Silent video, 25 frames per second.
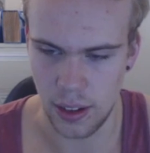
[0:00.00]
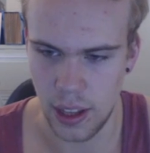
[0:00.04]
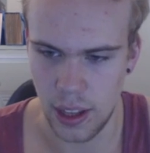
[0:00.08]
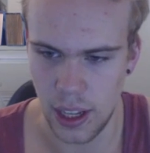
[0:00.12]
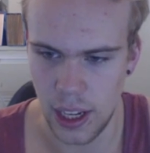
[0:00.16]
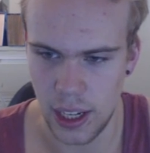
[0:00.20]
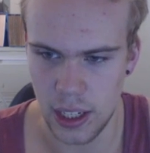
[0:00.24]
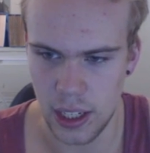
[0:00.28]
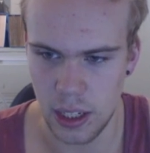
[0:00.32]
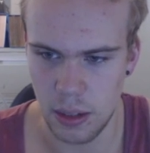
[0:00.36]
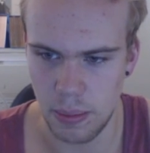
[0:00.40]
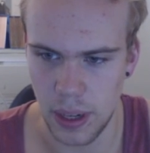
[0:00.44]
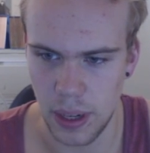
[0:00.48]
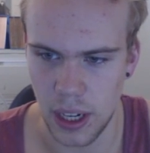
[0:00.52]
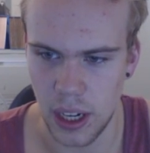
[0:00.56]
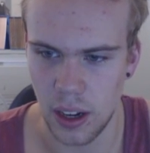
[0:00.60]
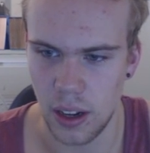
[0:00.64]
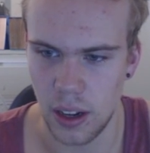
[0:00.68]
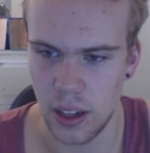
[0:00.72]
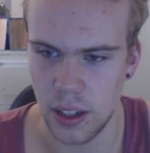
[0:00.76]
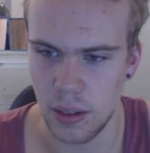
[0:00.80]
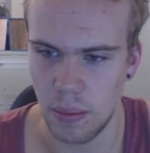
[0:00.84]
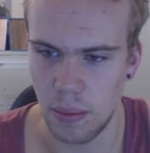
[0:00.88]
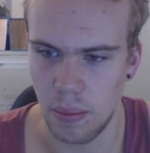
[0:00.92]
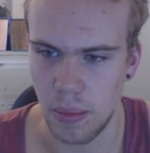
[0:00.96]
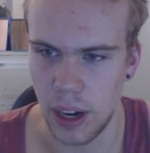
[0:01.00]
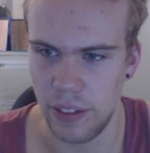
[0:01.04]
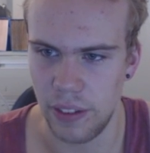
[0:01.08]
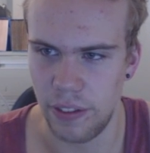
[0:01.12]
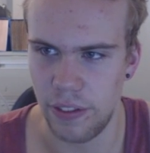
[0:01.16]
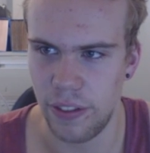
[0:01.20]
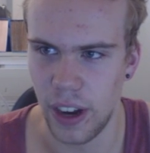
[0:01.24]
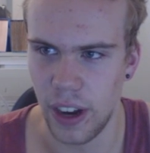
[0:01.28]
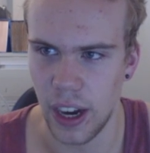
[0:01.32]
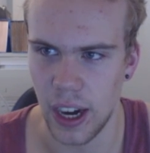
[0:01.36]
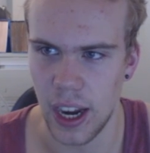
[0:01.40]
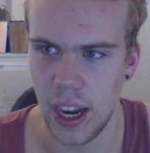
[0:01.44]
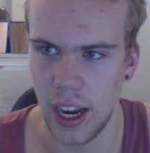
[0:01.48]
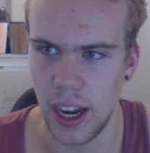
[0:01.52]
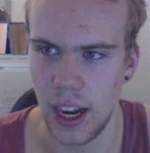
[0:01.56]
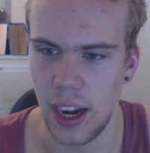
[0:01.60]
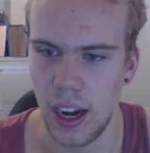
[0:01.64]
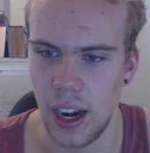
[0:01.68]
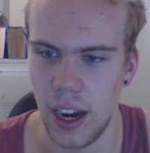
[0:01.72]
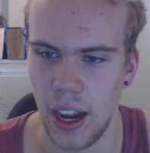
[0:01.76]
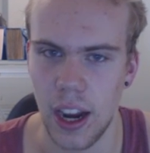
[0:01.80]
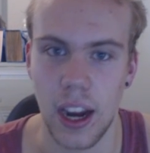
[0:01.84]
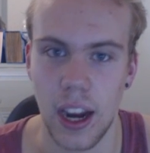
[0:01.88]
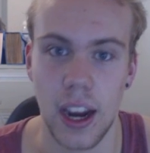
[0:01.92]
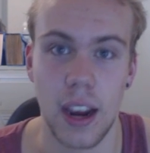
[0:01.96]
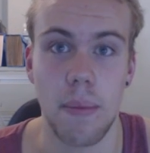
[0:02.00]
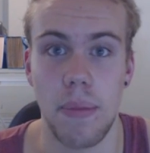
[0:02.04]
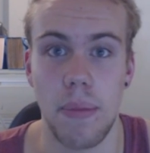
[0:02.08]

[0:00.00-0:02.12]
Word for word: do this because my fucking